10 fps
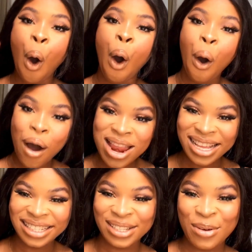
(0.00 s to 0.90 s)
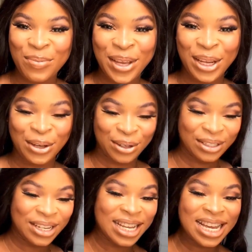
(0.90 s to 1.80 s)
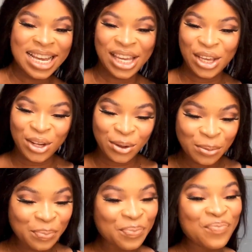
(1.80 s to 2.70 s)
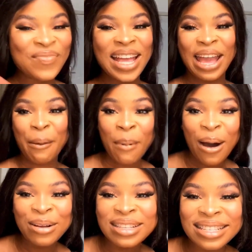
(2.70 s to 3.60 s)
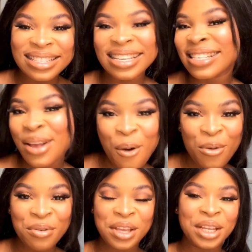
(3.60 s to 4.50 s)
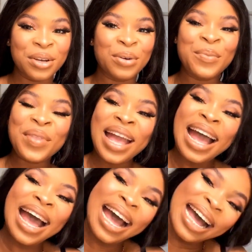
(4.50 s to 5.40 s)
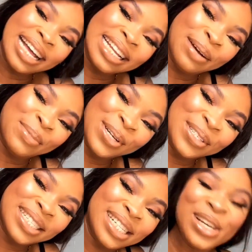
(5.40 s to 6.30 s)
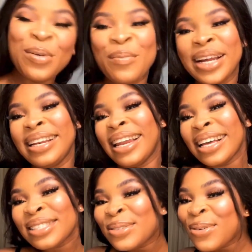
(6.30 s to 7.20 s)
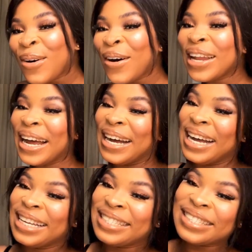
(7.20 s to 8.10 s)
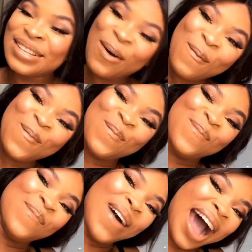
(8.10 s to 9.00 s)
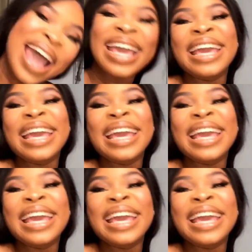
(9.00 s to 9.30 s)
honest opinion, about this whole video. And I'm gonna see you on my next one. So bye.